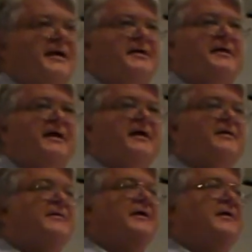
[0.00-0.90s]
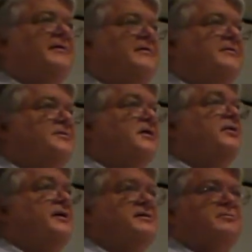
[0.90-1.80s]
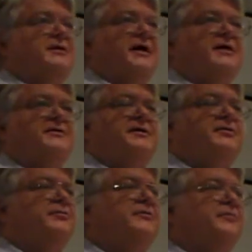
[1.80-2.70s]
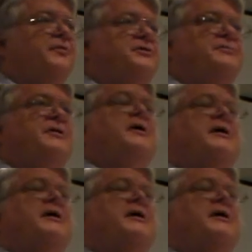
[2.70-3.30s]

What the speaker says: in the end, they're serious when they actually do enforcement.